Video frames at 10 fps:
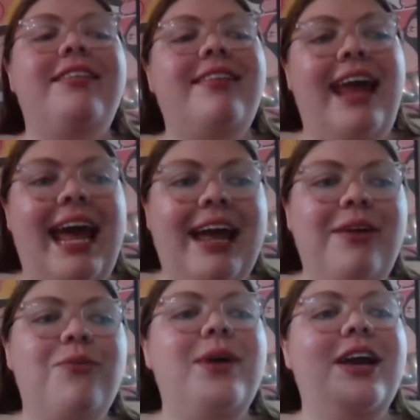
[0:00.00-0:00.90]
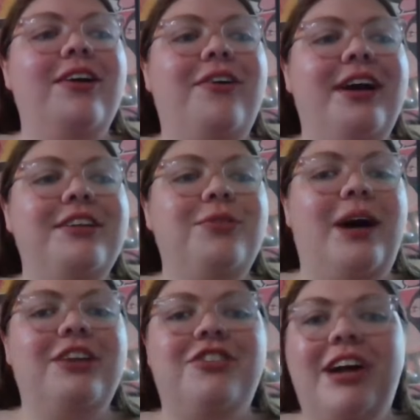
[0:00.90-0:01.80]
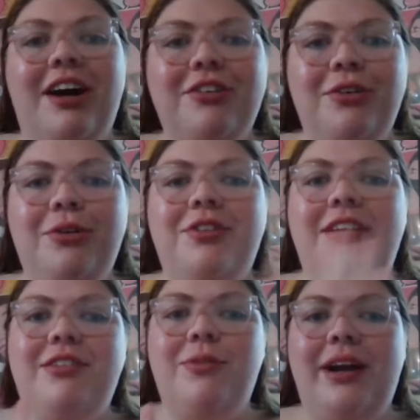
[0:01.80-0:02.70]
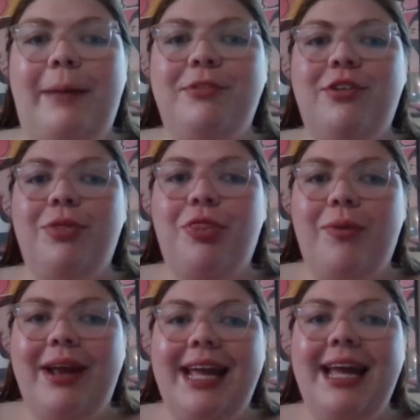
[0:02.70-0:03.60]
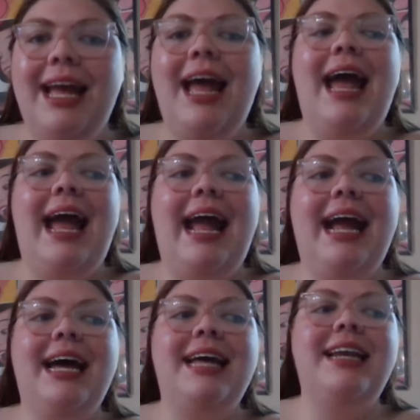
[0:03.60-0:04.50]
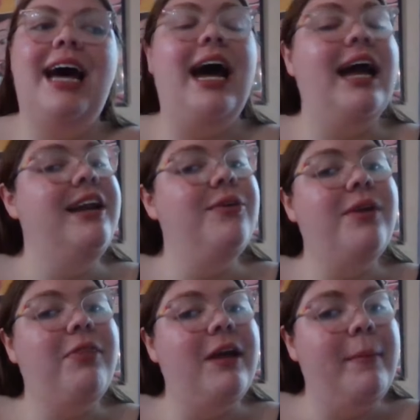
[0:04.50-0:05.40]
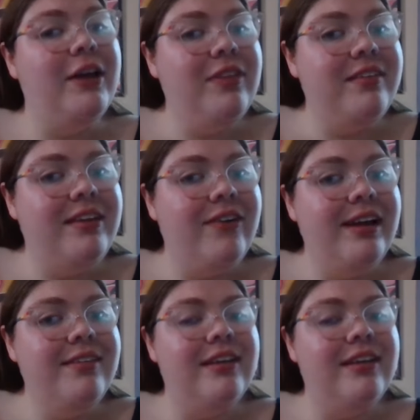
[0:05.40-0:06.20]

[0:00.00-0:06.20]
Today, we are going to watch Doctor Who Season 1, Episode 3, and I know nothing about this series.